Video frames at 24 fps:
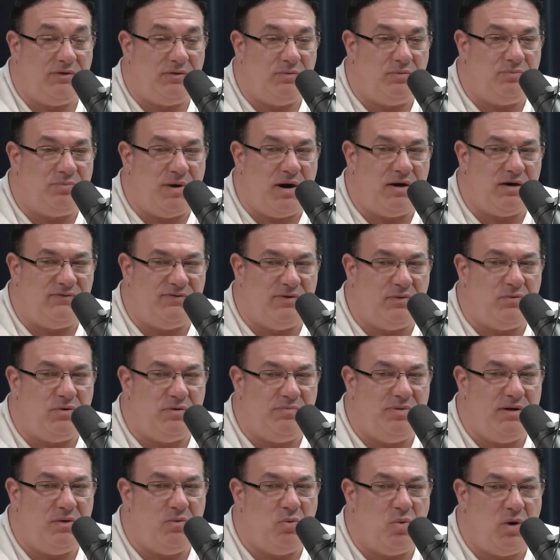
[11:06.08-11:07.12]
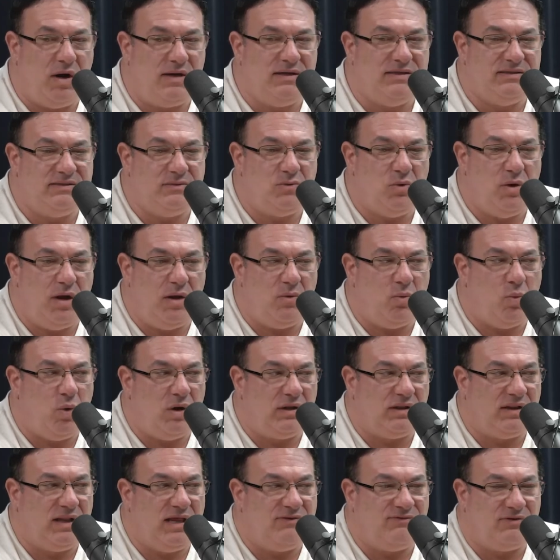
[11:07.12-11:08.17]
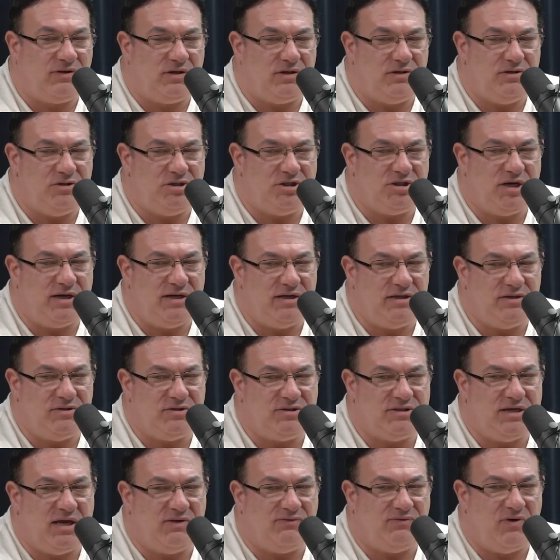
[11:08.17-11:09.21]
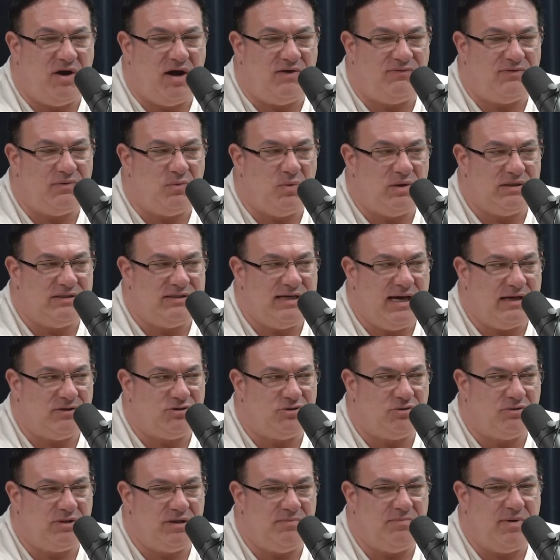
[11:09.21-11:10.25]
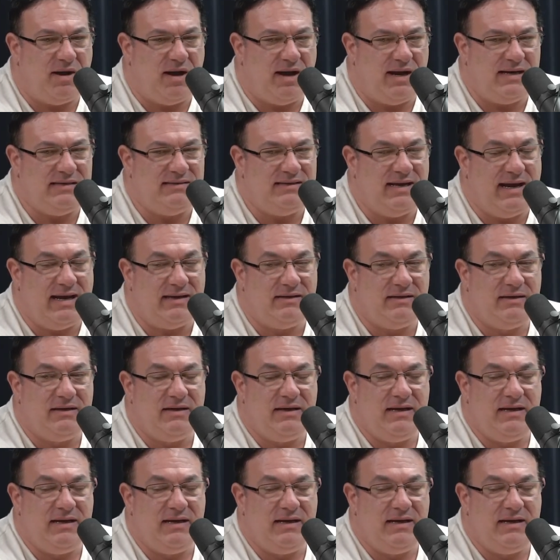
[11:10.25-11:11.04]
the, part of it would be what is at what level are you shutting yourself off and what's actually behind that.